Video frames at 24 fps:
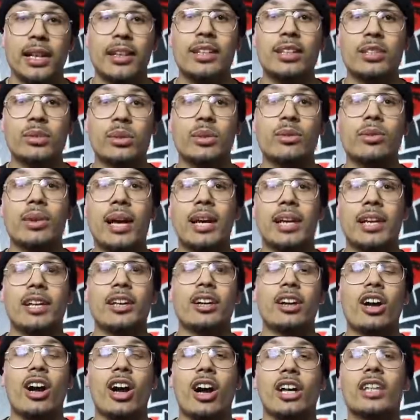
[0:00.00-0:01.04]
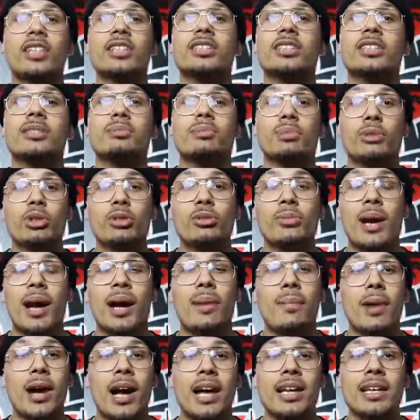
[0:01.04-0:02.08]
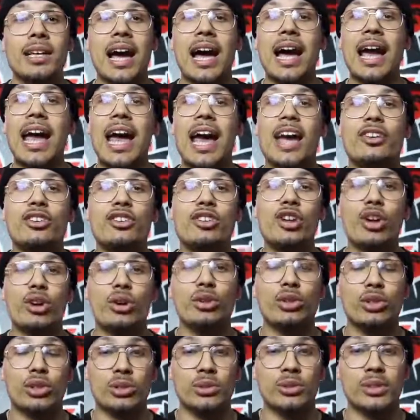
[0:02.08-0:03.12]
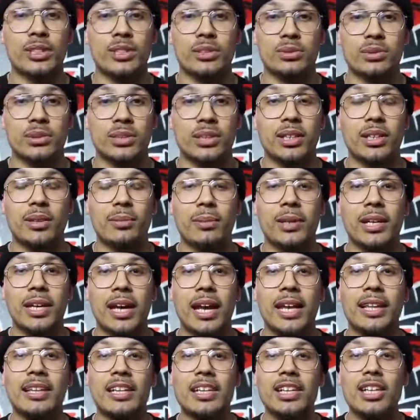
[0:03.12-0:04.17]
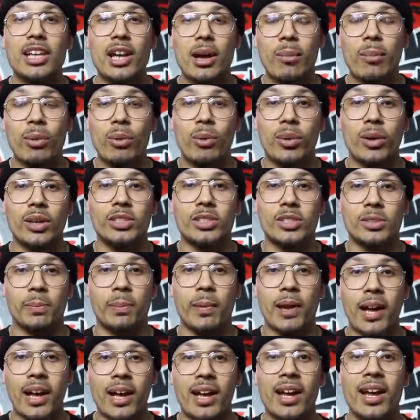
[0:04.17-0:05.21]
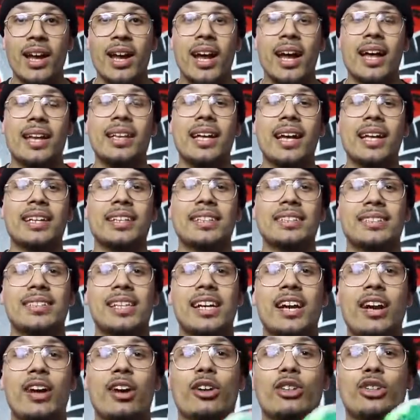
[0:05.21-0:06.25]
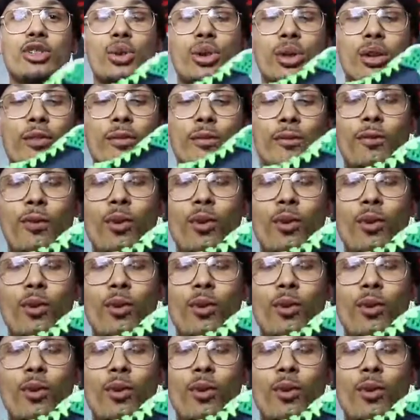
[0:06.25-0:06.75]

Now this one right here honestly blew my mind. I had no clue this was going to be at the number one spot, and that is the Air Jordan